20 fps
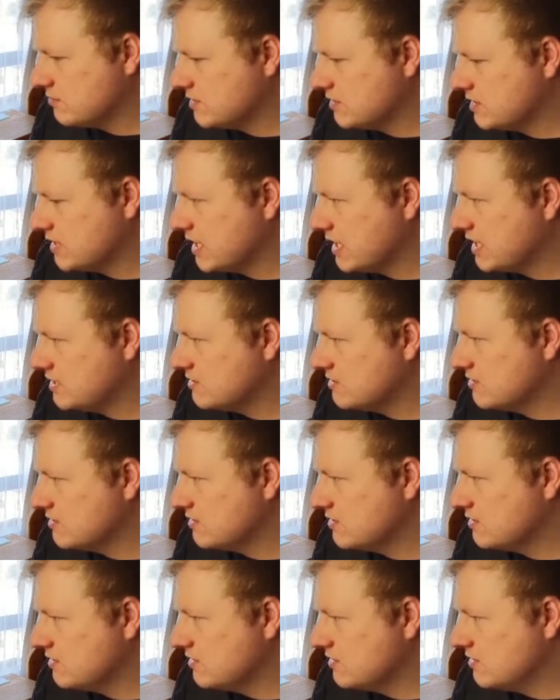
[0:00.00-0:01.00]
that.
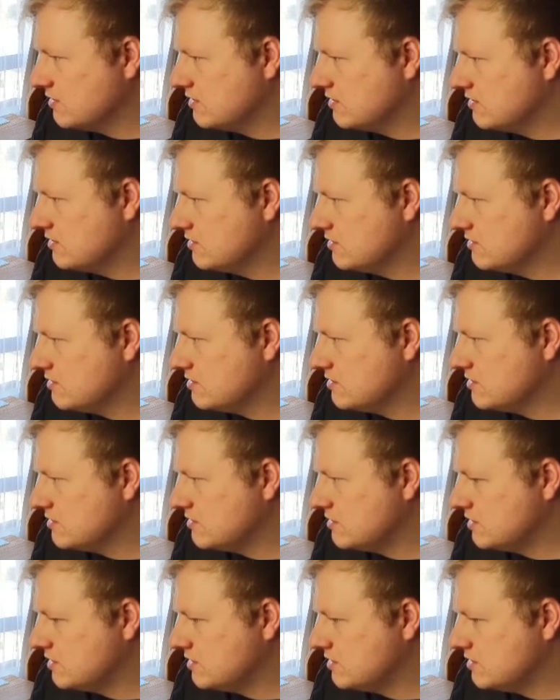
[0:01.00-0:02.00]

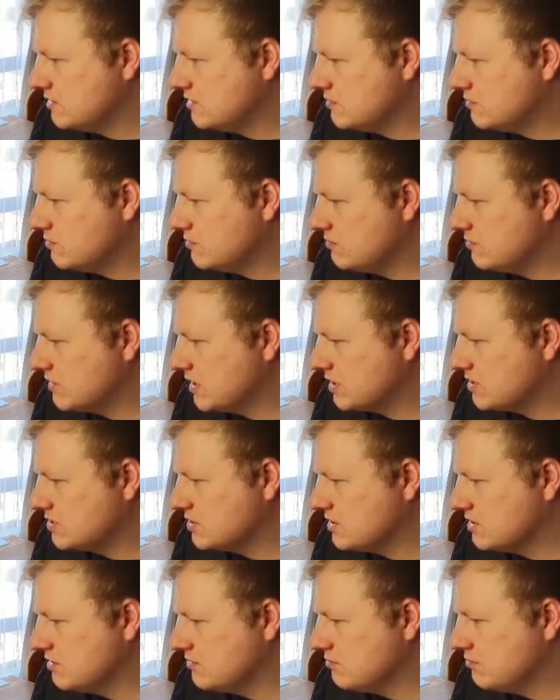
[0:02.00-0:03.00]
Just
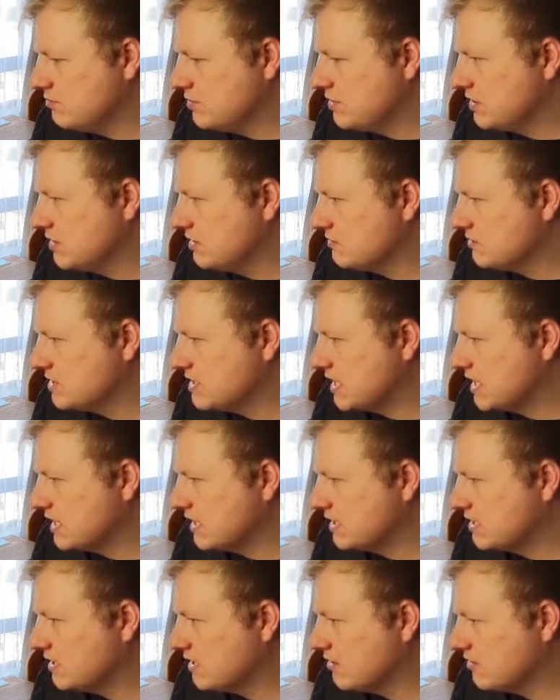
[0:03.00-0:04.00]
actually bring the
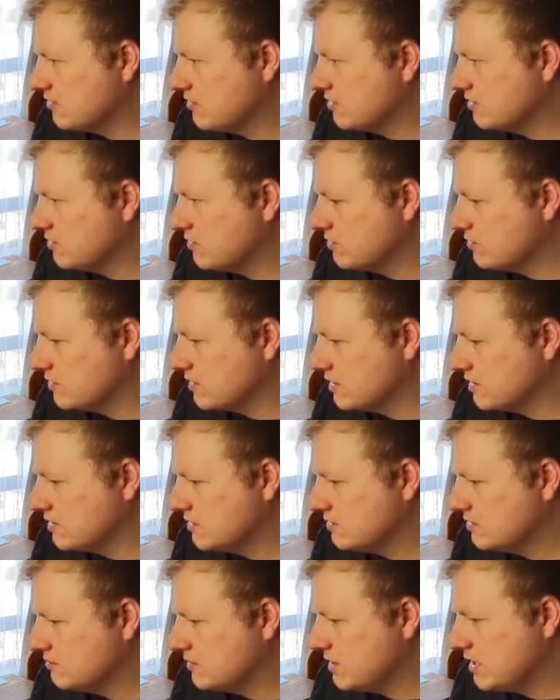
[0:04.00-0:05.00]
metallic down. You don't
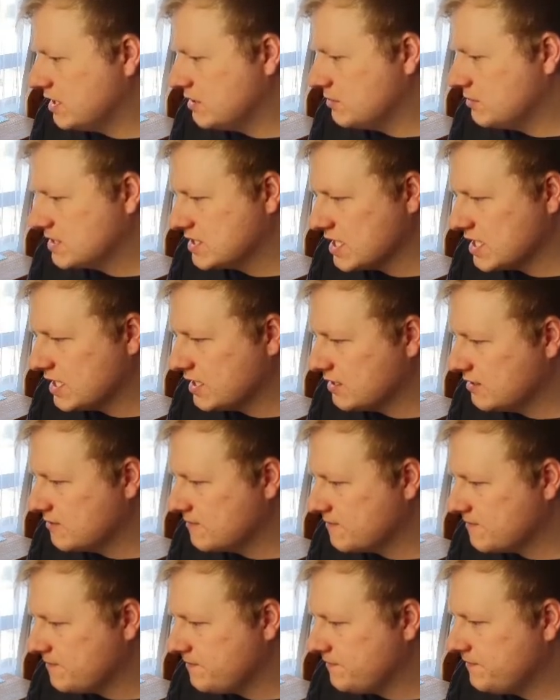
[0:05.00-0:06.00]
want any metallic,
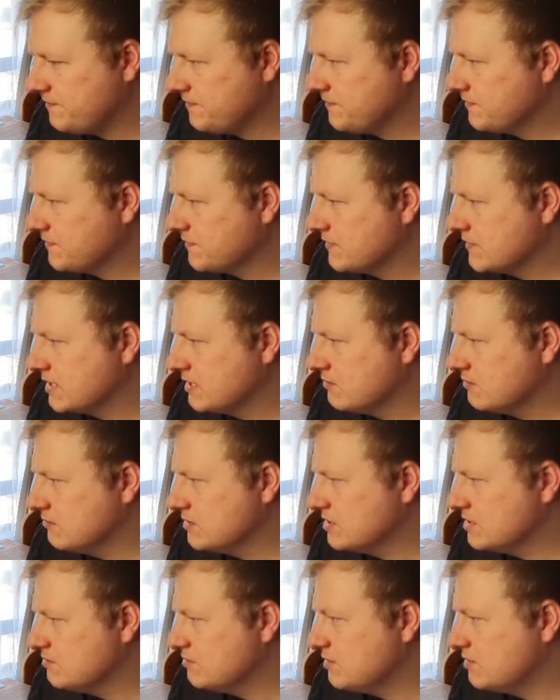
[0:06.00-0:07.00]

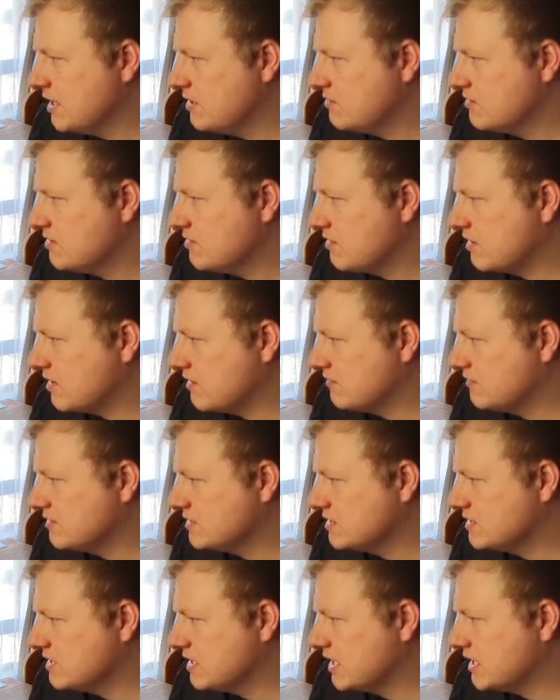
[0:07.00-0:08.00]
but just play with the
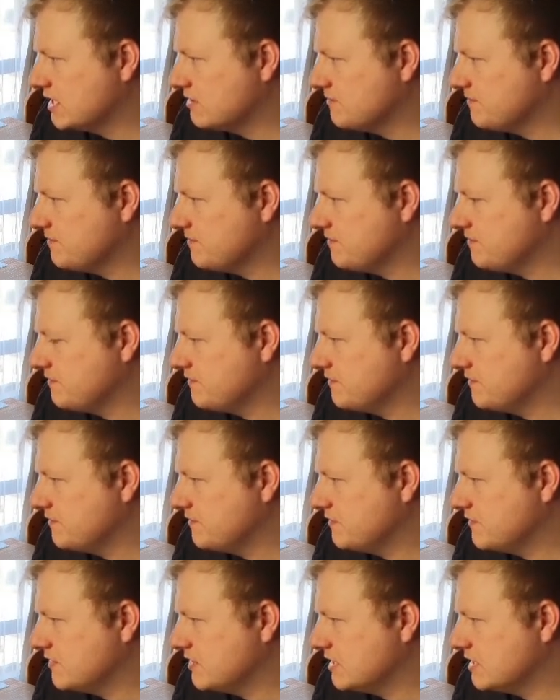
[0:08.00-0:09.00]
roughness slider.
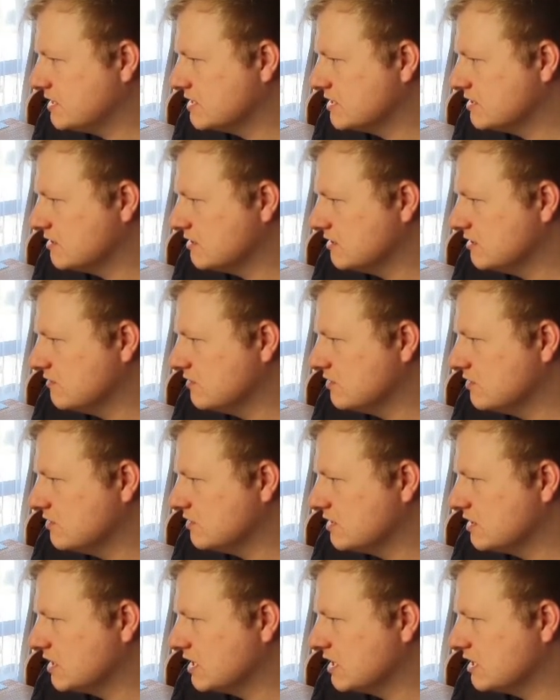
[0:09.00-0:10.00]
That's going to give you a
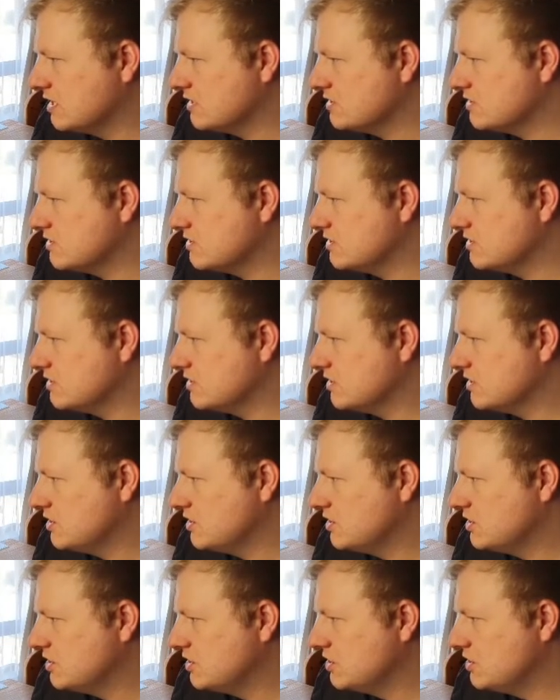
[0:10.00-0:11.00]
nice
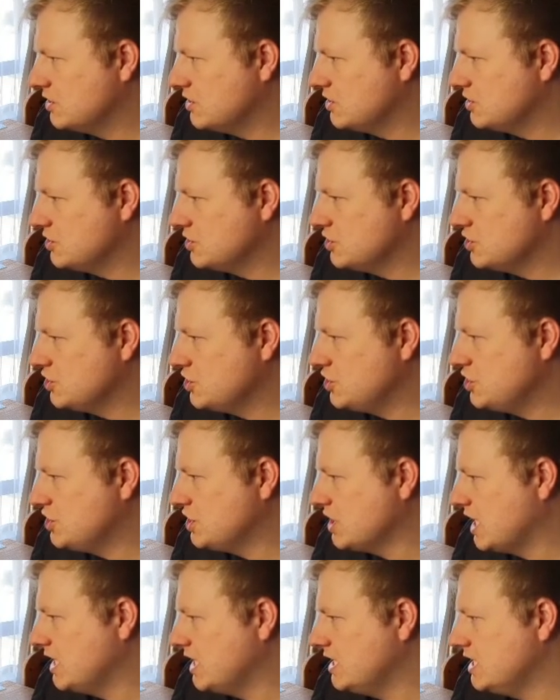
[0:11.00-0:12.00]

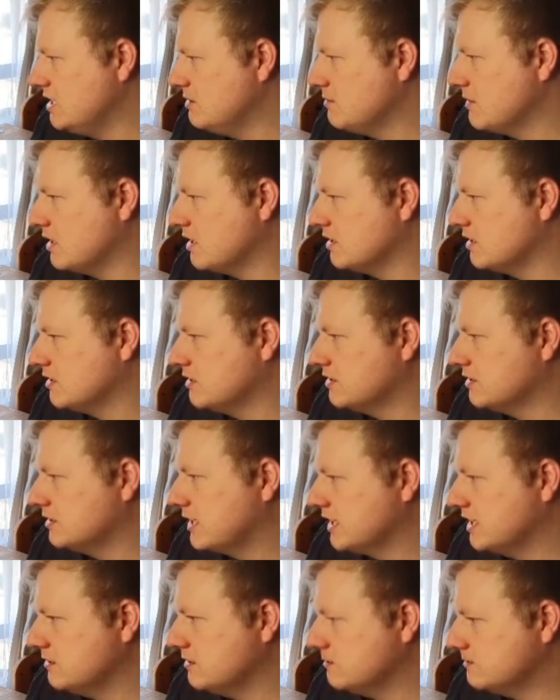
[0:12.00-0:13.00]
shiny mug. Okay,